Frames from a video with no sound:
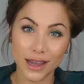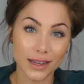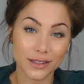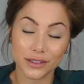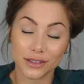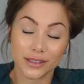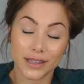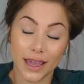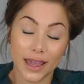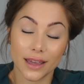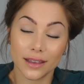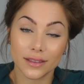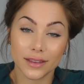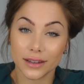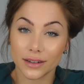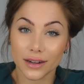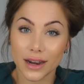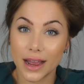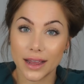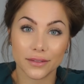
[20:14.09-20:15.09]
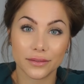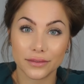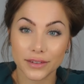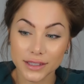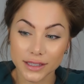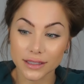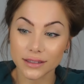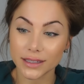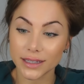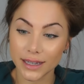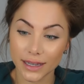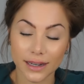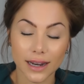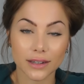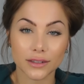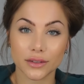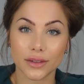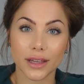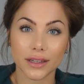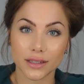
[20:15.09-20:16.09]
I just can't. They're, I physically
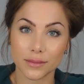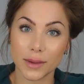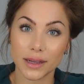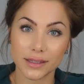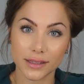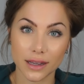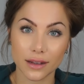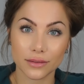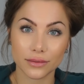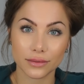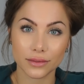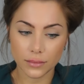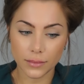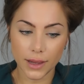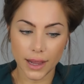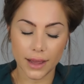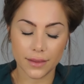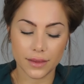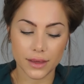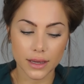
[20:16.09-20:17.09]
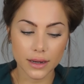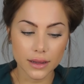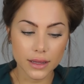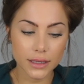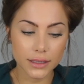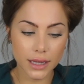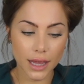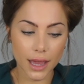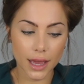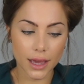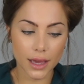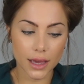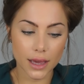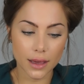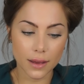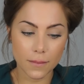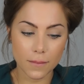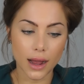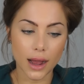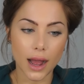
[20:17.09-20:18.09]
cannot do that to myself. At the end of the
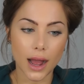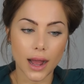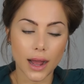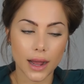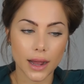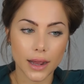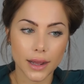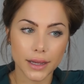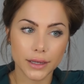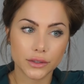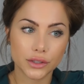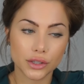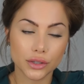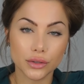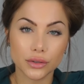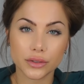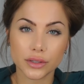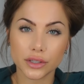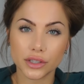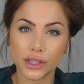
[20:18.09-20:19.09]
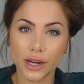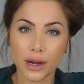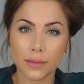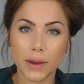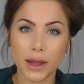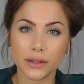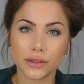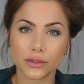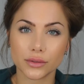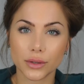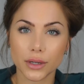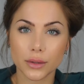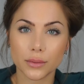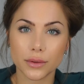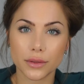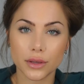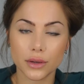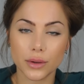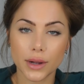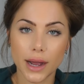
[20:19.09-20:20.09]
day, I choose to share my story
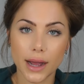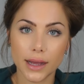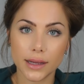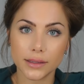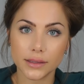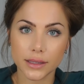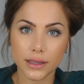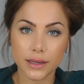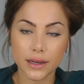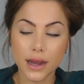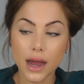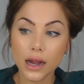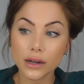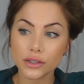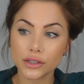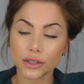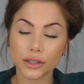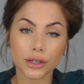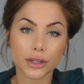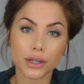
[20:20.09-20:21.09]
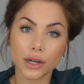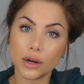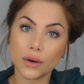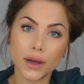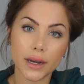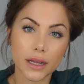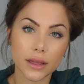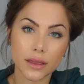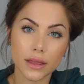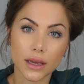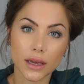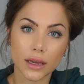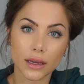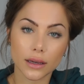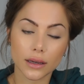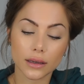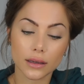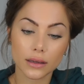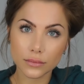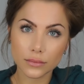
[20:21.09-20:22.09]
with you guys and not sugarcoat
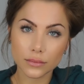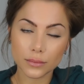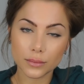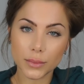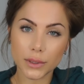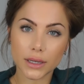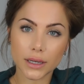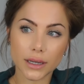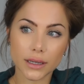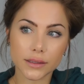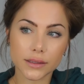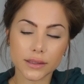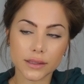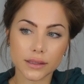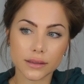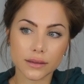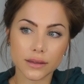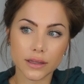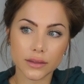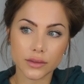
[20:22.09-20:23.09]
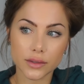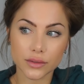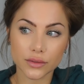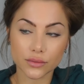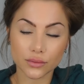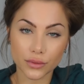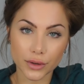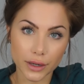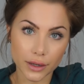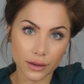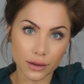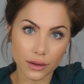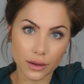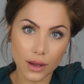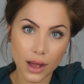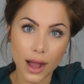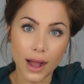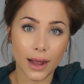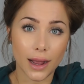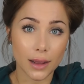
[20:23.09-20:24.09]
anything because this is real.
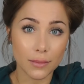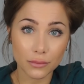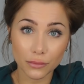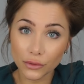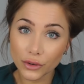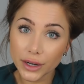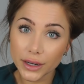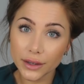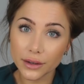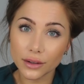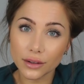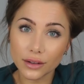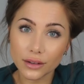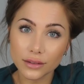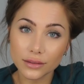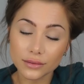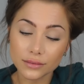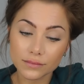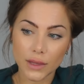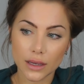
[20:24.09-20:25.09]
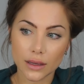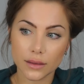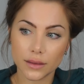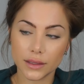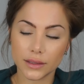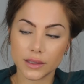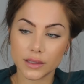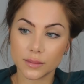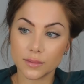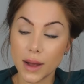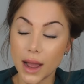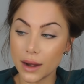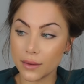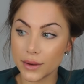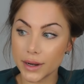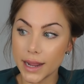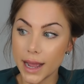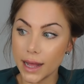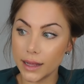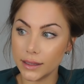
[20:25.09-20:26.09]
I'm real. This is my
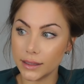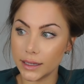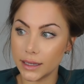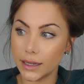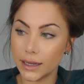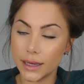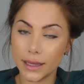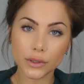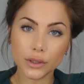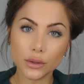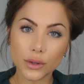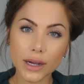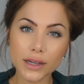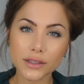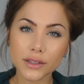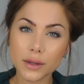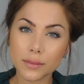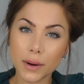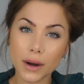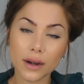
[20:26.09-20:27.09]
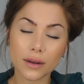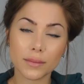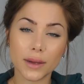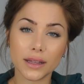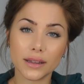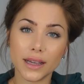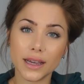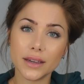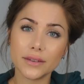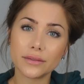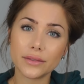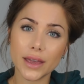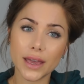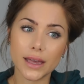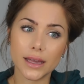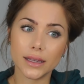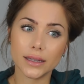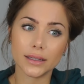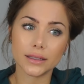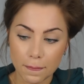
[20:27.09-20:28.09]
reality. You guys are a part of my life
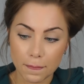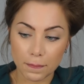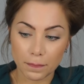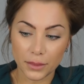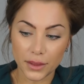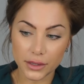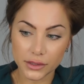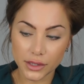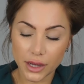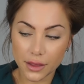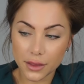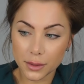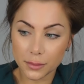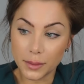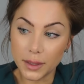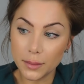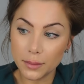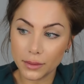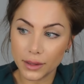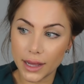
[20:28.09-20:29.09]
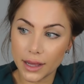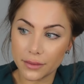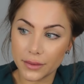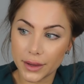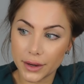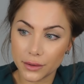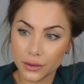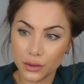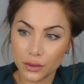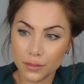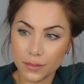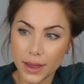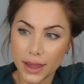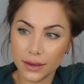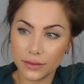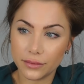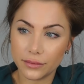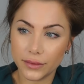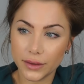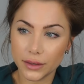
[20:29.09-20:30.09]
and there's other people out there who
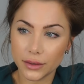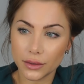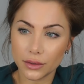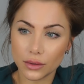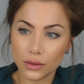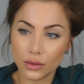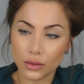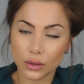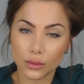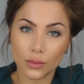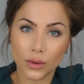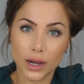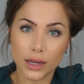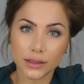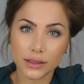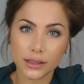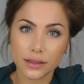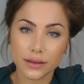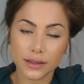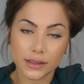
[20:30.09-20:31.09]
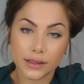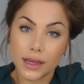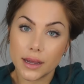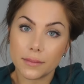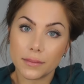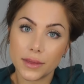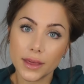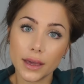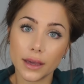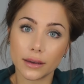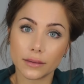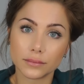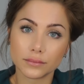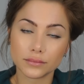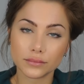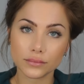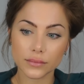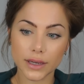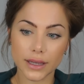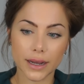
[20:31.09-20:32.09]
may feel or want the same thing.
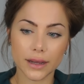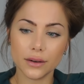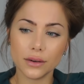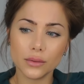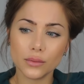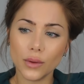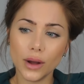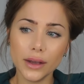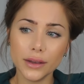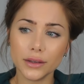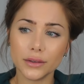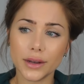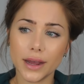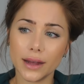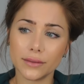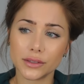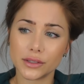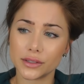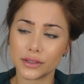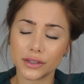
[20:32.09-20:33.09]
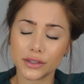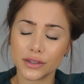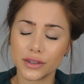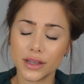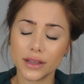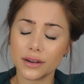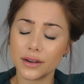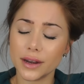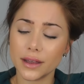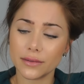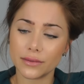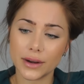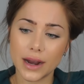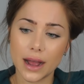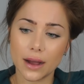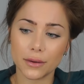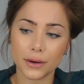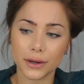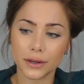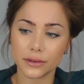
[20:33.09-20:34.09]
And I don't want you to have to search the internet for
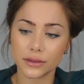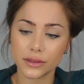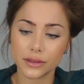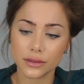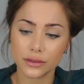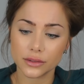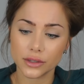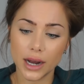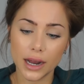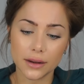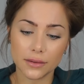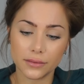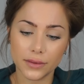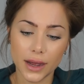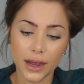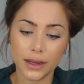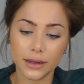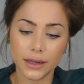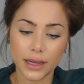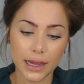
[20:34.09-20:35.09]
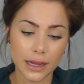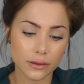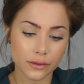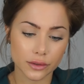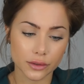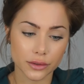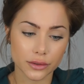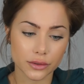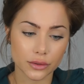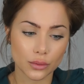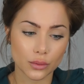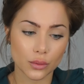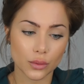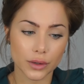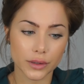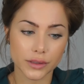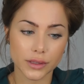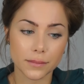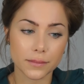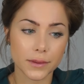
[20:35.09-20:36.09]
hours trying to find answers
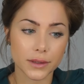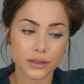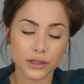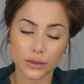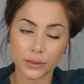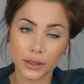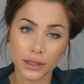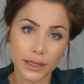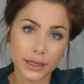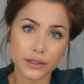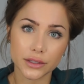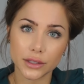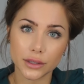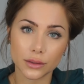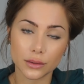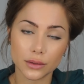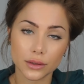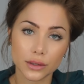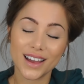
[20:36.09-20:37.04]
or something to relate to.